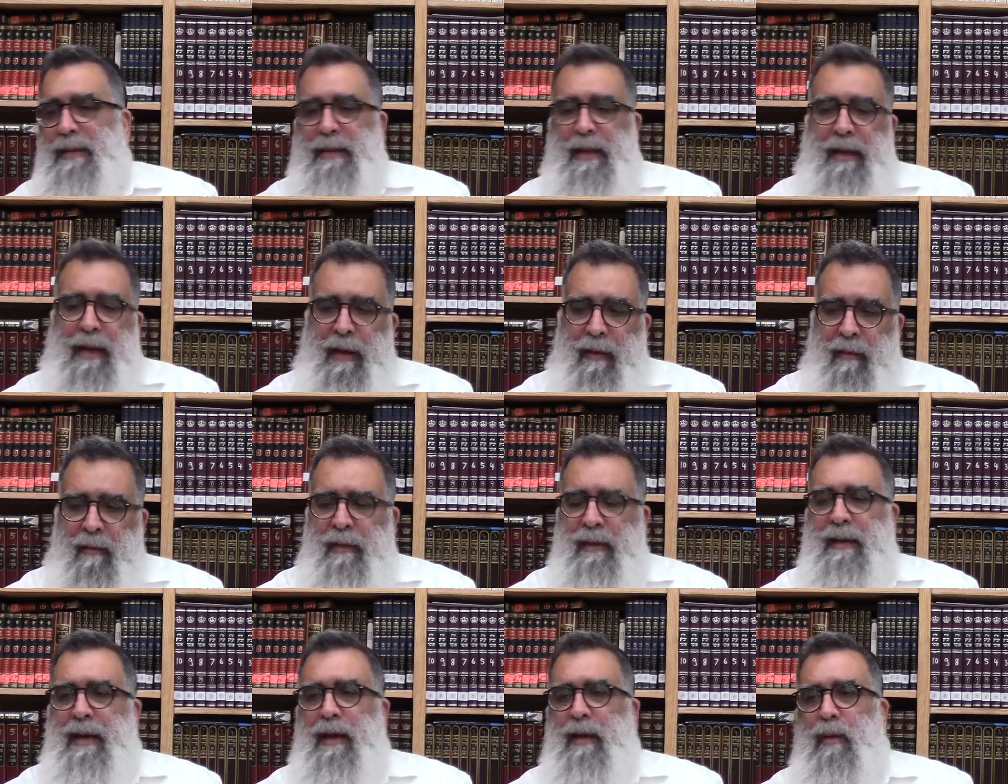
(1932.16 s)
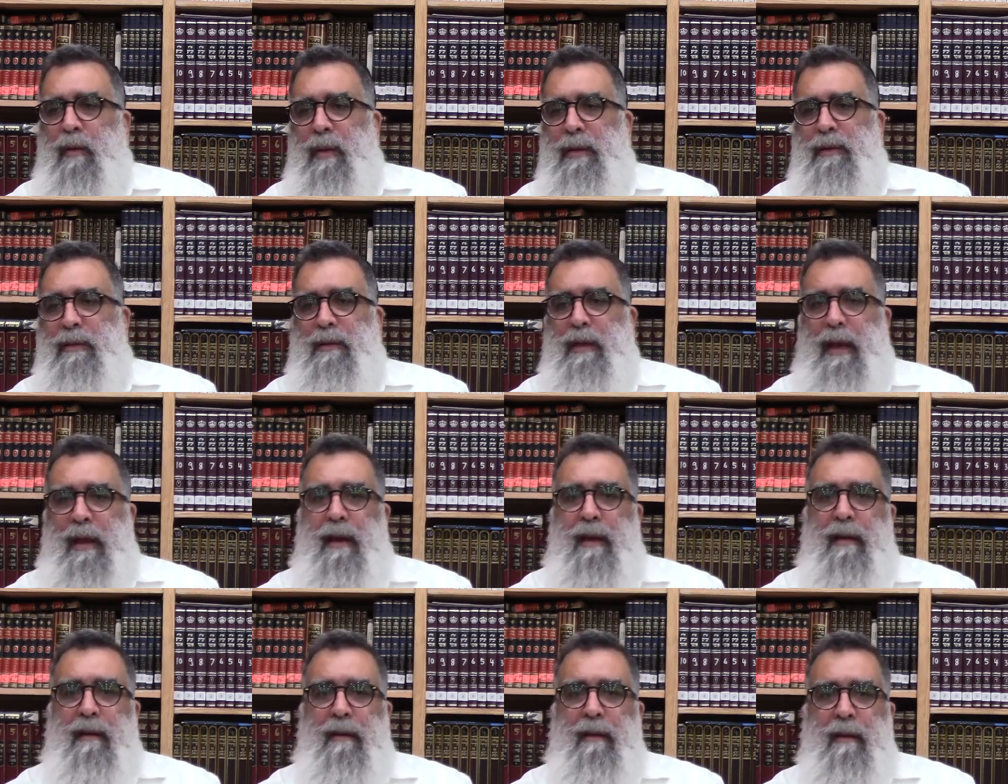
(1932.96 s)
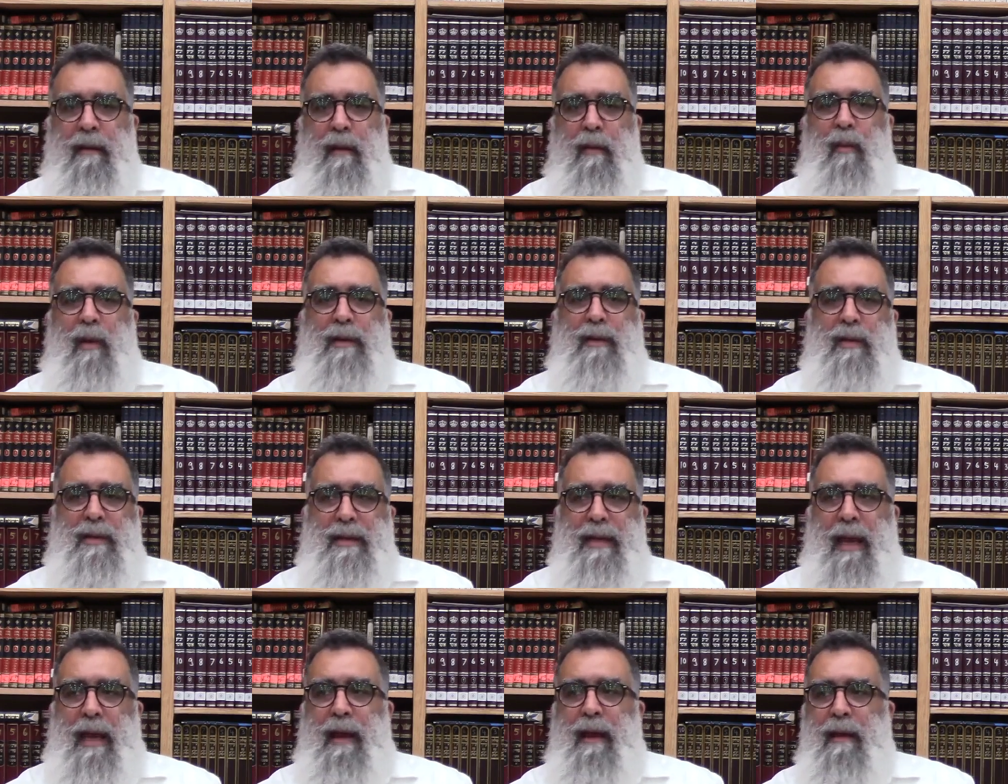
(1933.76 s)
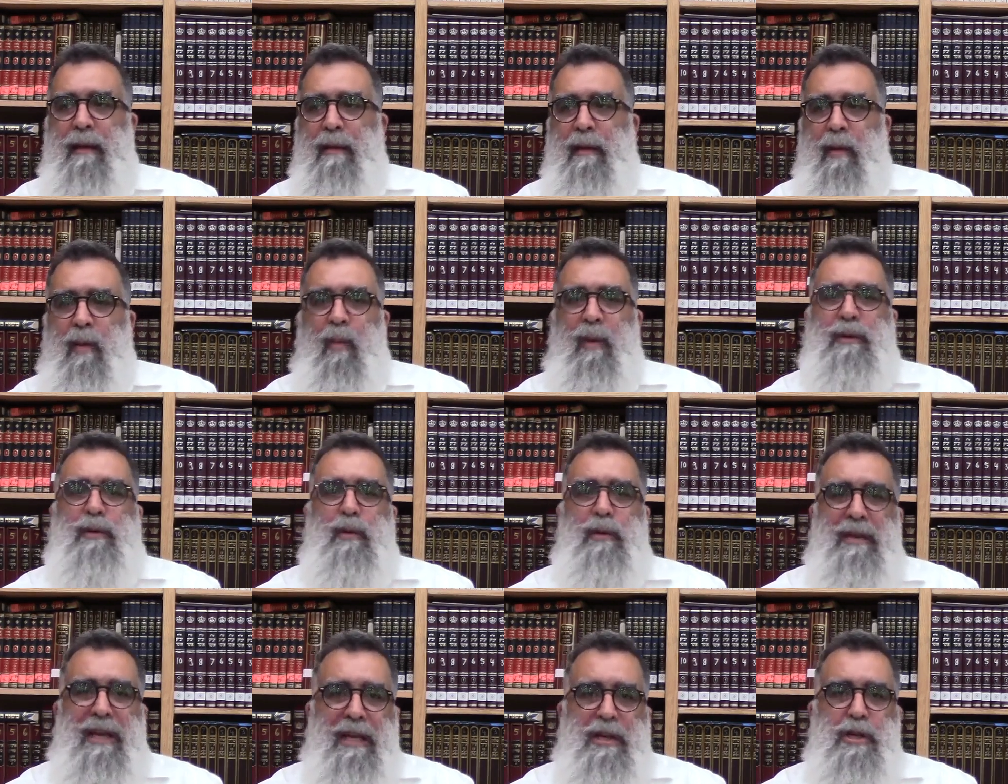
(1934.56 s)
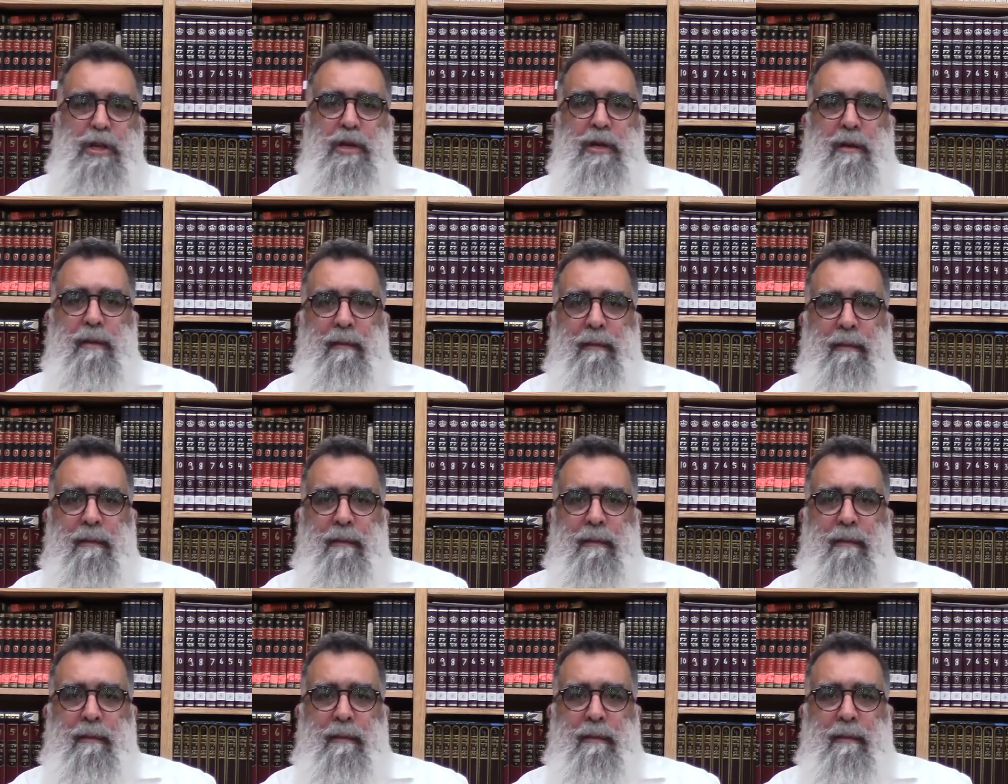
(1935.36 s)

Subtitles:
Now the government tell you what to think, what to say, what to teach.